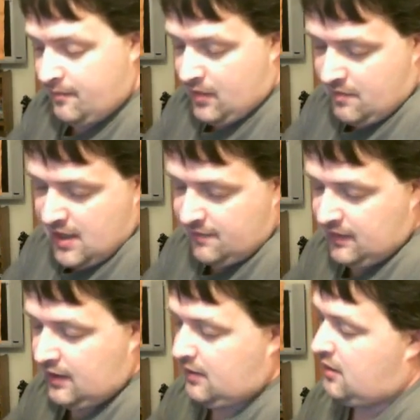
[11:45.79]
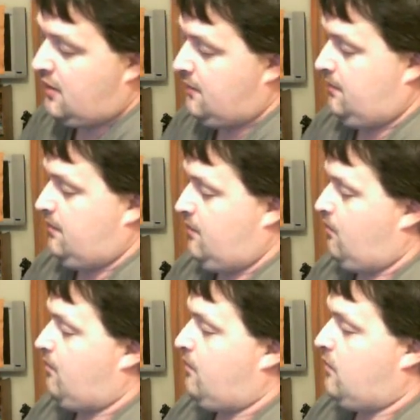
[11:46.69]
I'm having
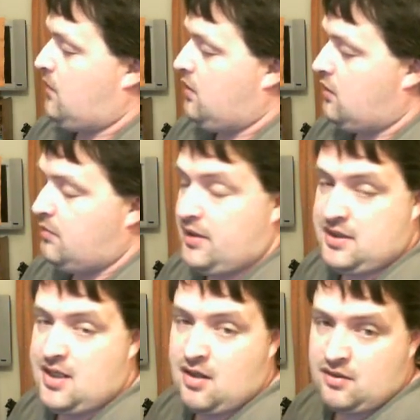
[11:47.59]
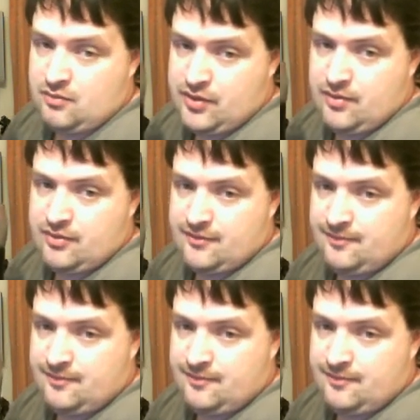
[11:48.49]
a little bit of Dr. Pepper.